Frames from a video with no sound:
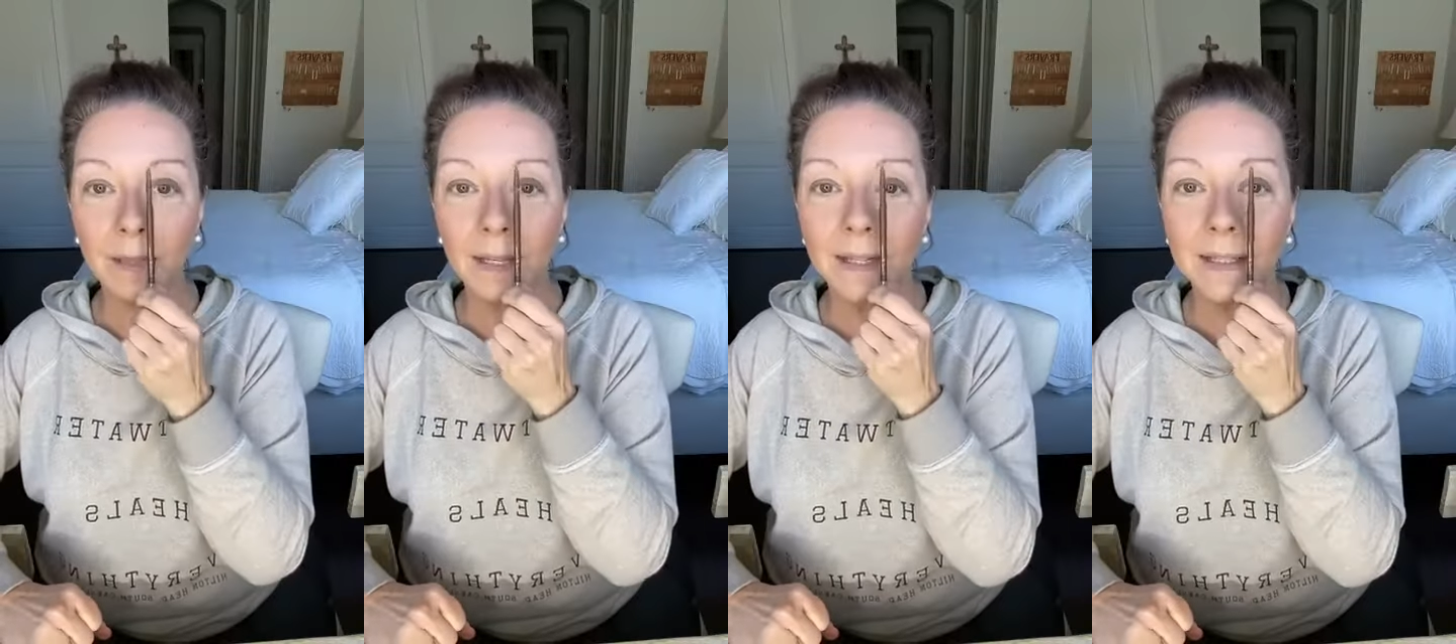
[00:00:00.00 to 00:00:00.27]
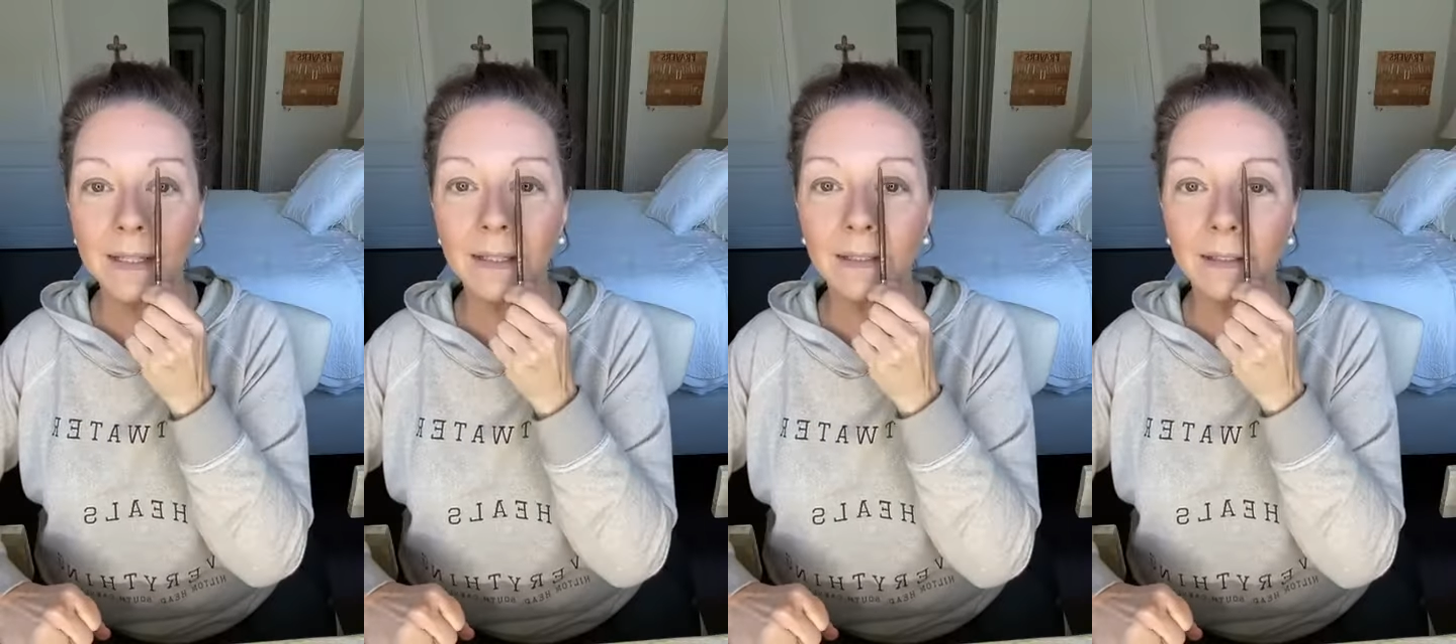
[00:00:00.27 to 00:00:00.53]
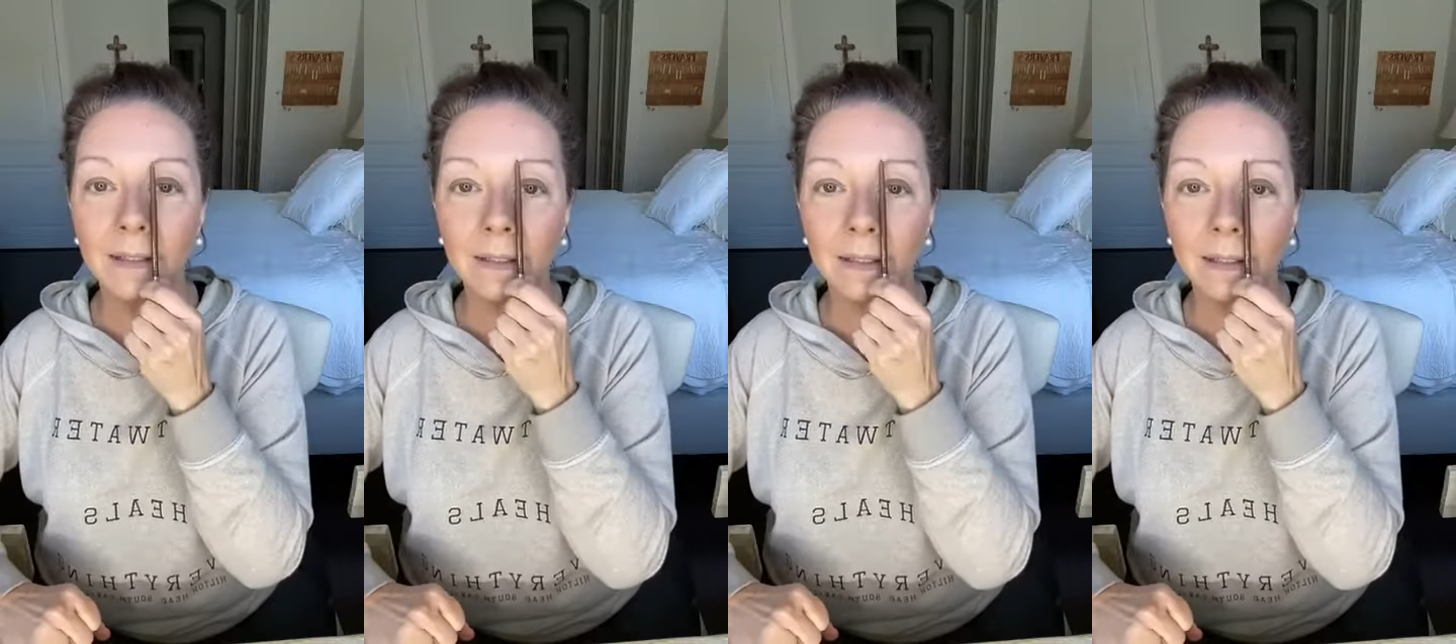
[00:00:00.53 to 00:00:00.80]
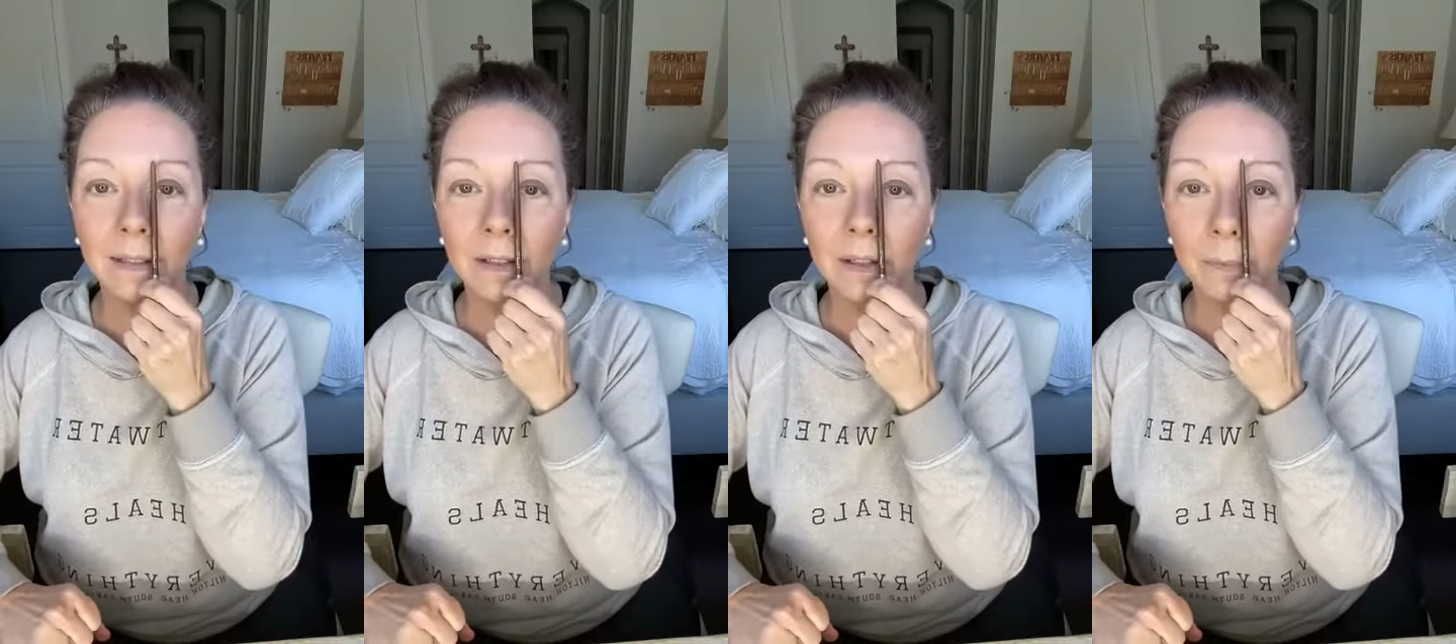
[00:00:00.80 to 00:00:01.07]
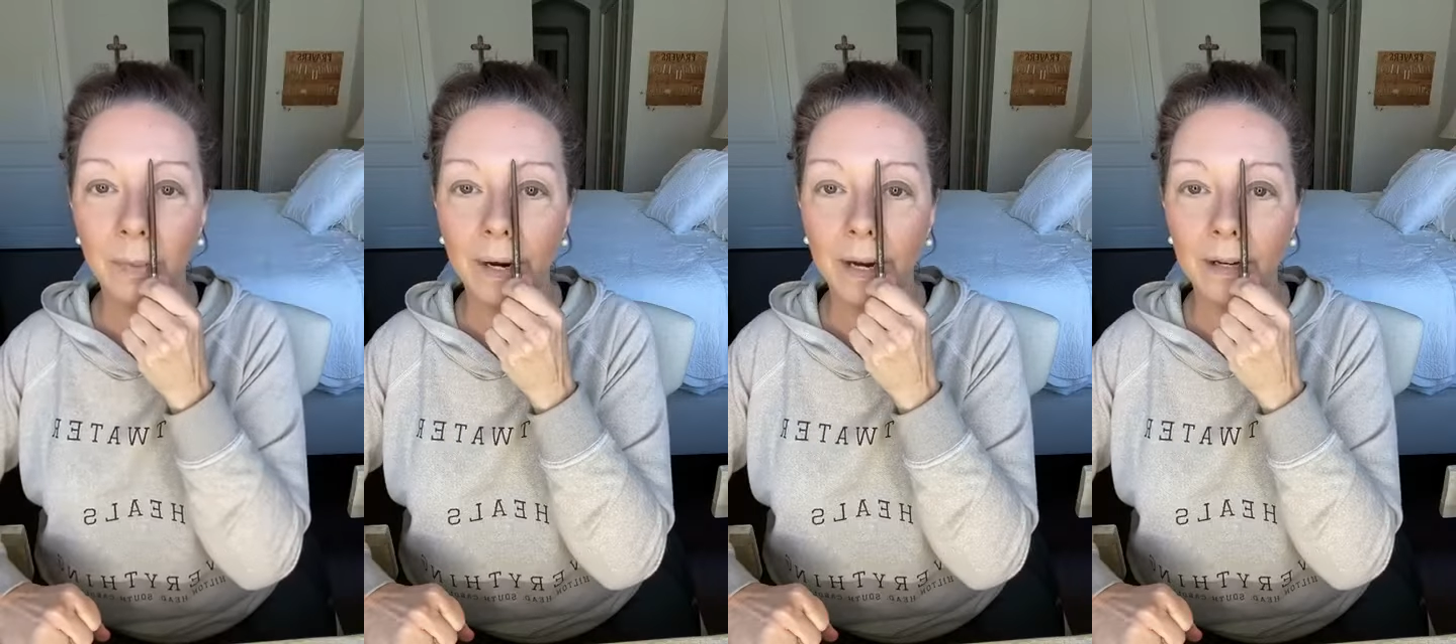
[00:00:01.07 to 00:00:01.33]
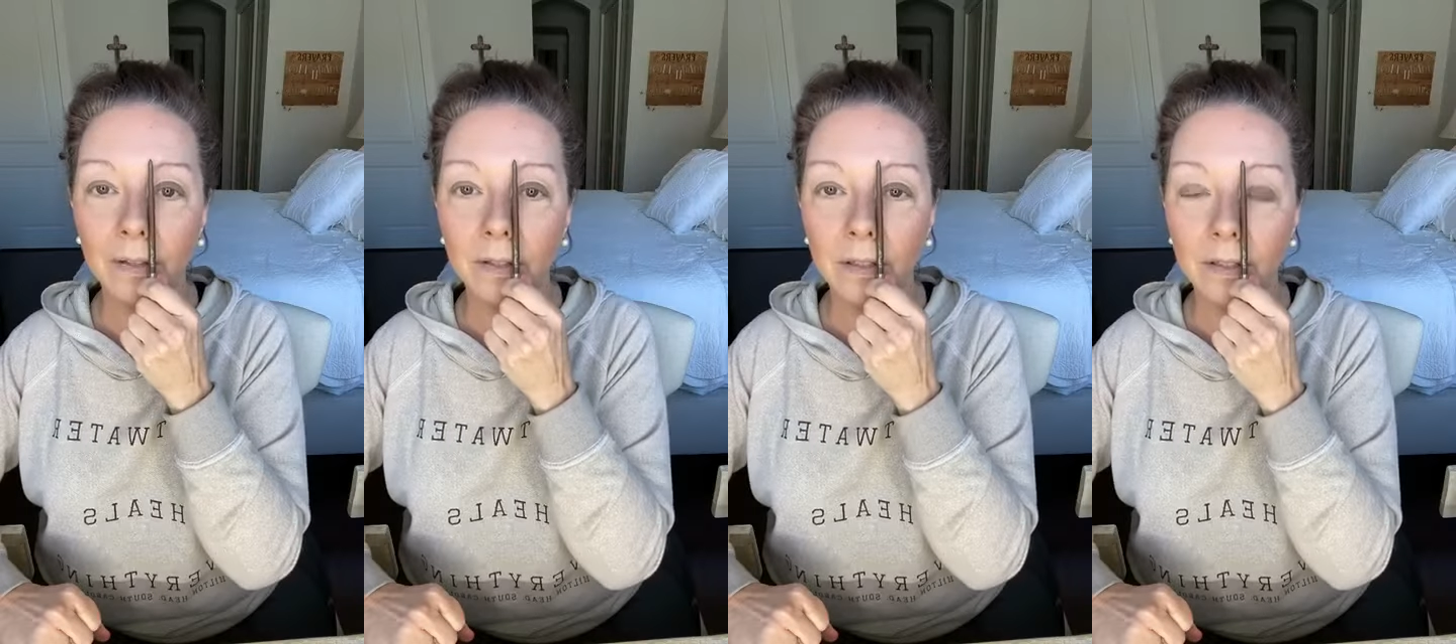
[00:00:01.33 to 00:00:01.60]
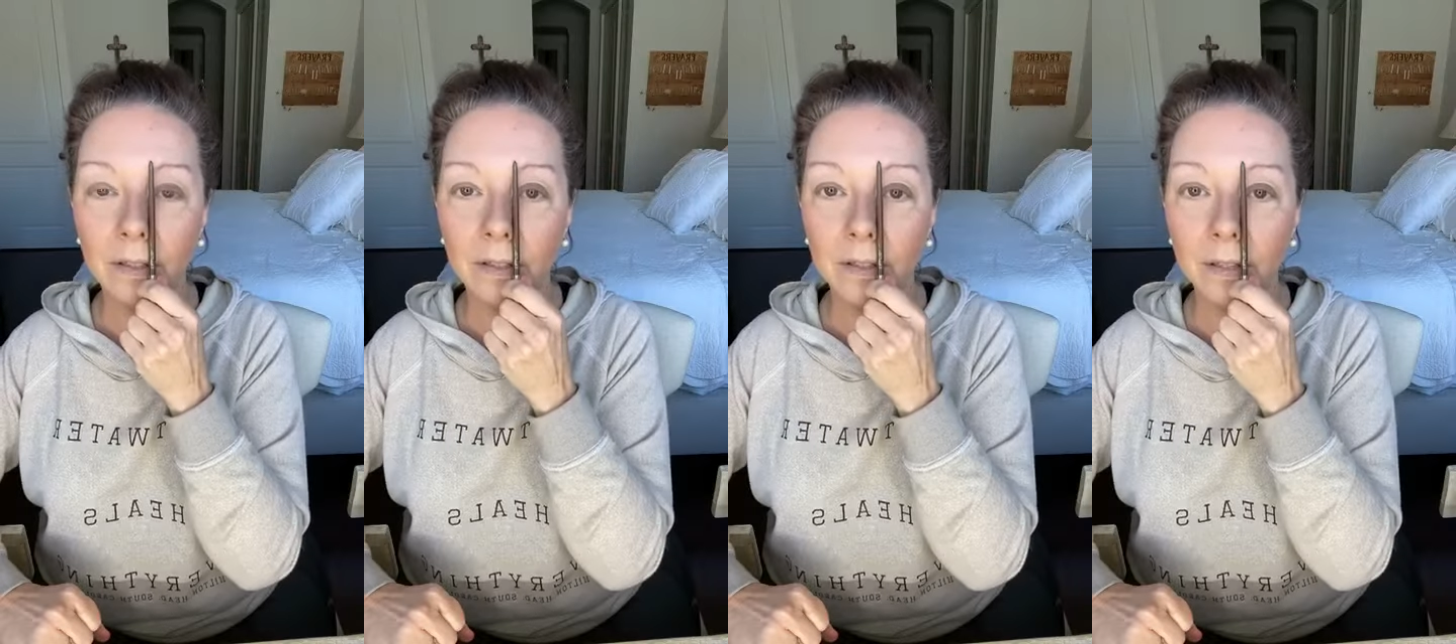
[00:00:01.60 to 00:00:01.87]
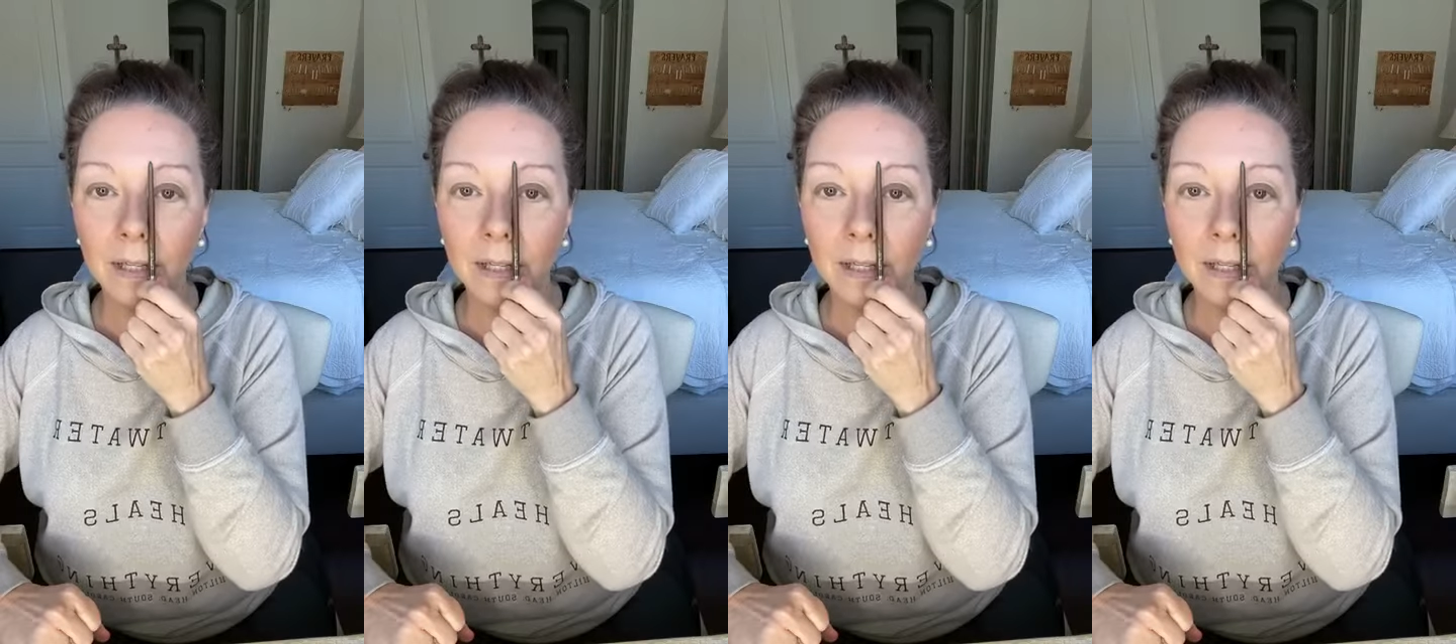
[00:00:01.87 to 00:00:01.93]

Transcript: lesson, your brows should start